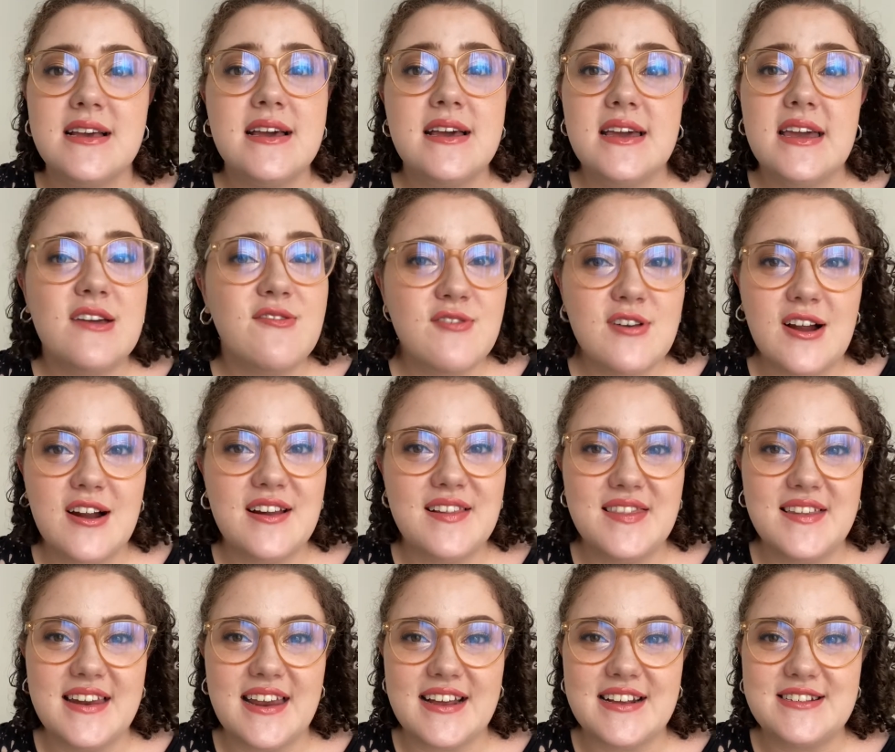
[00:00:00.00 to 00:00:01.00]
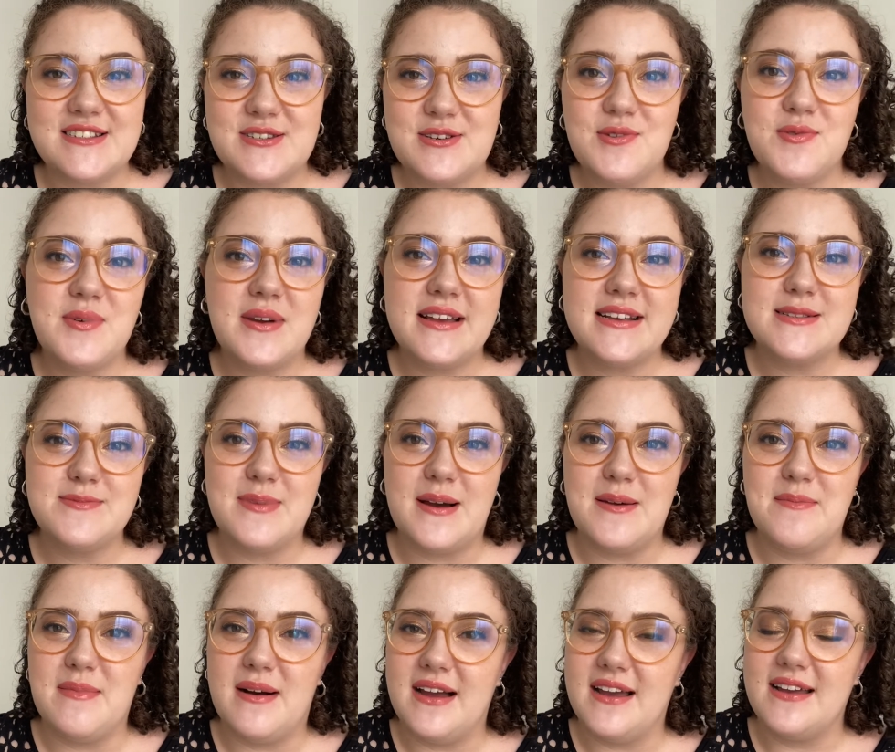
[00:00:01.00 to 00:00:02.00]
if not in the next 2 weeks by
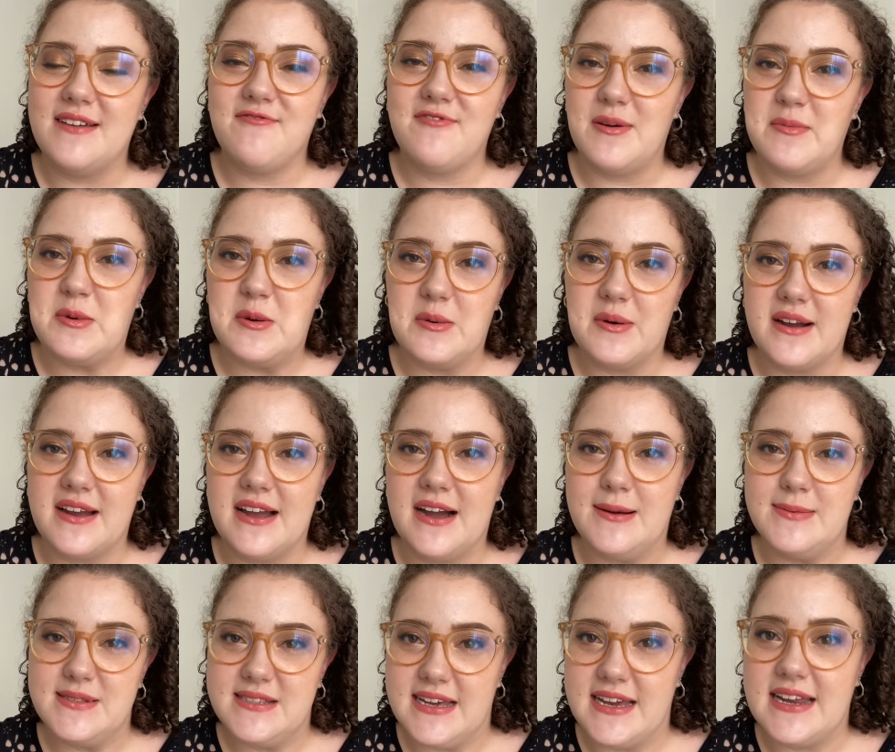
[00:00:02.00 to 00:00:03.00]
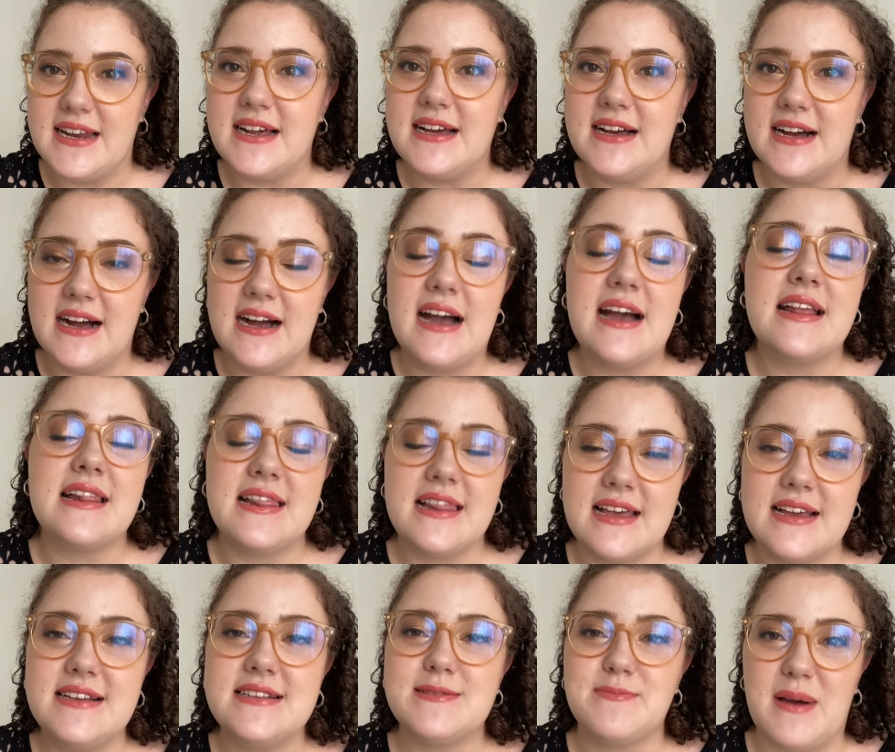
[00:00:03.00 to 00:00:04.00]
my February update, at
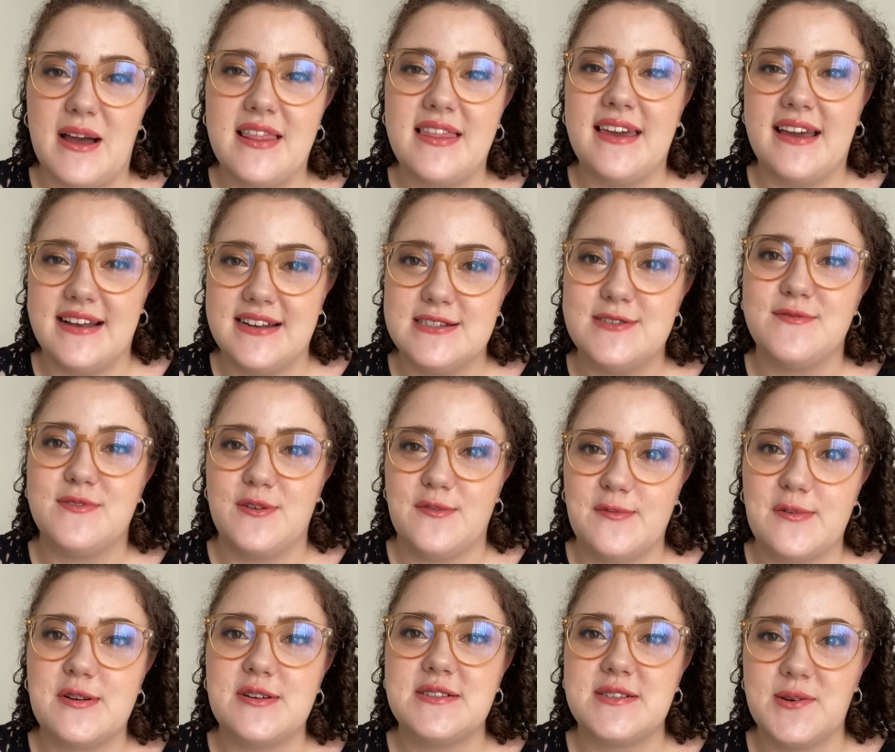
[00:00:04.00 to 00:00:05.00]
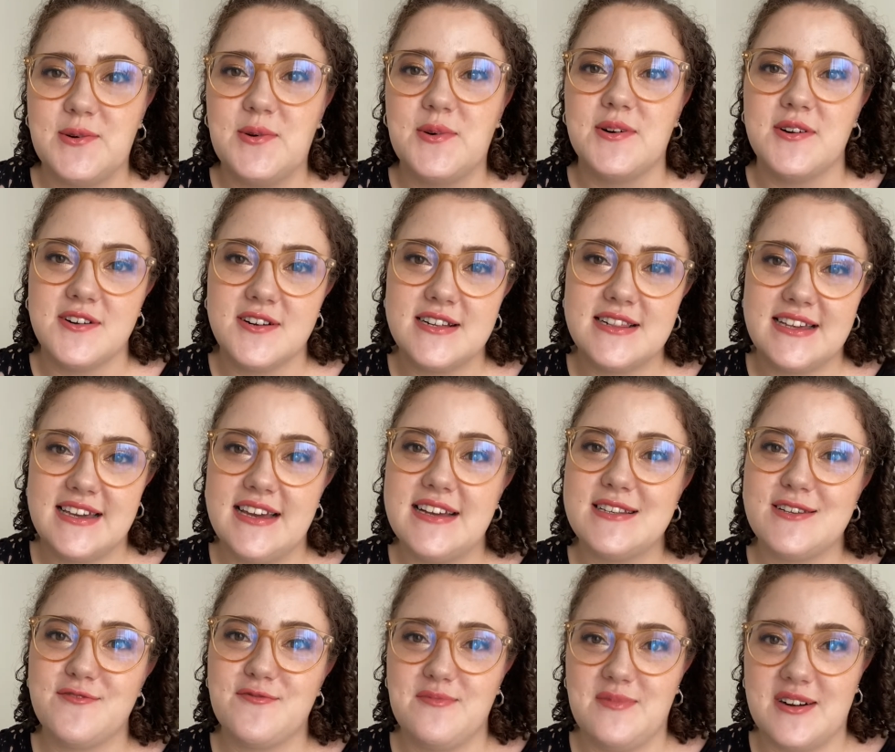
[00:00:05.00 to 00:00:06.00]
least by the end of the first quarter at the end
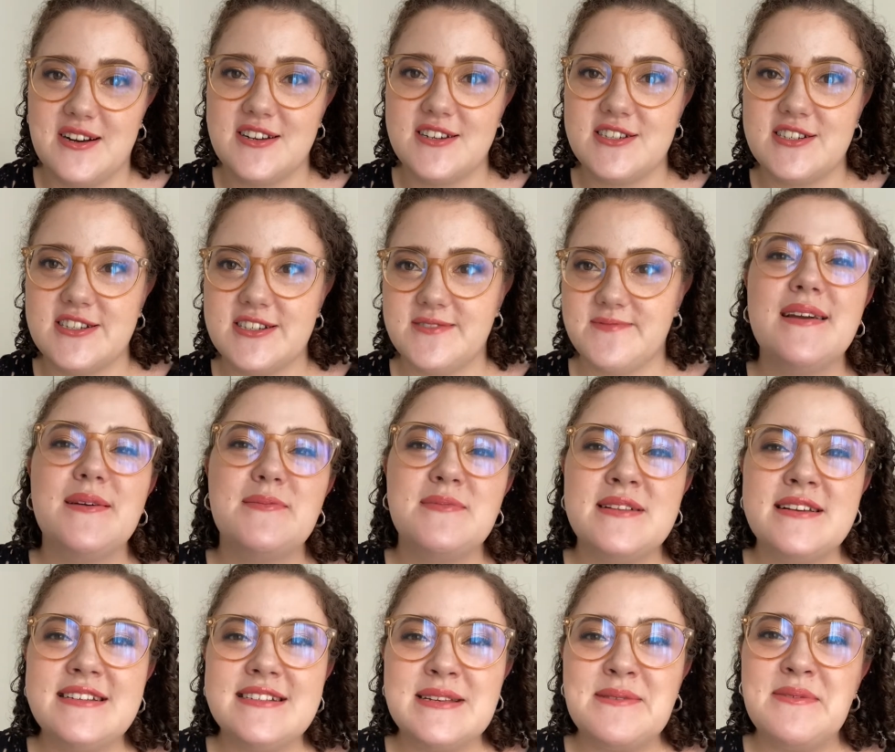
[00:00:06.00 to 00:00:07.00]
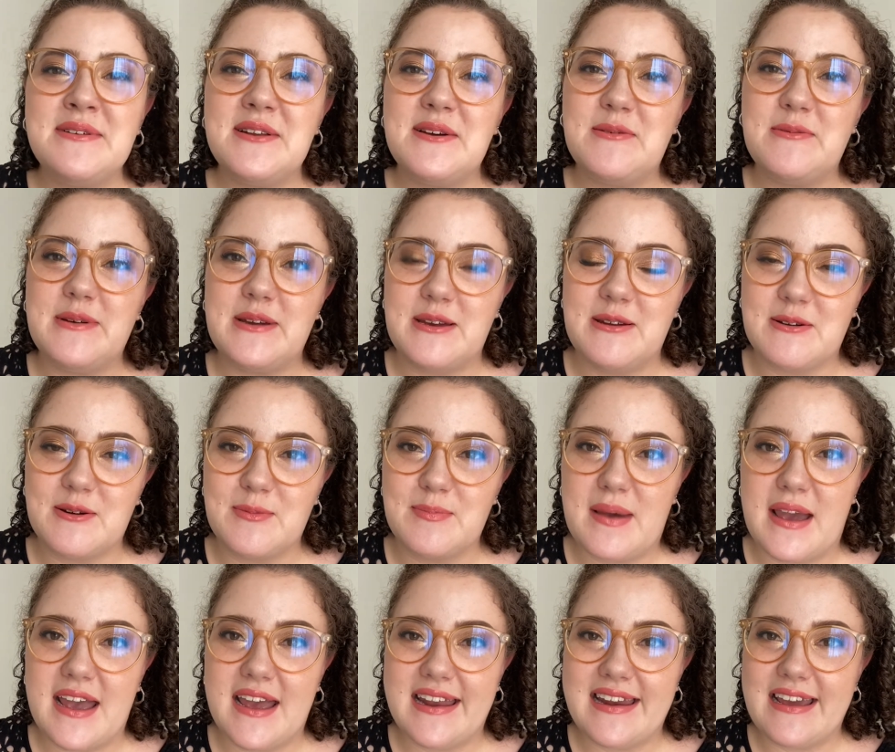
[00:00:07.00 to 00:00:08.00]
of March. Please let me know what you're
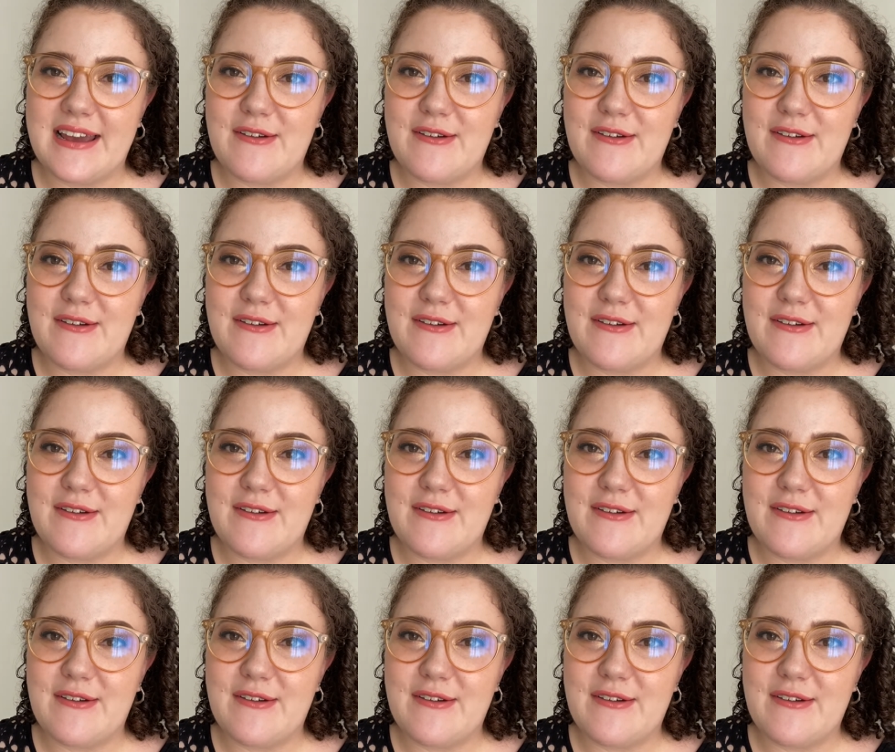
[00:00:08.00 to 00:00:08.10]
panning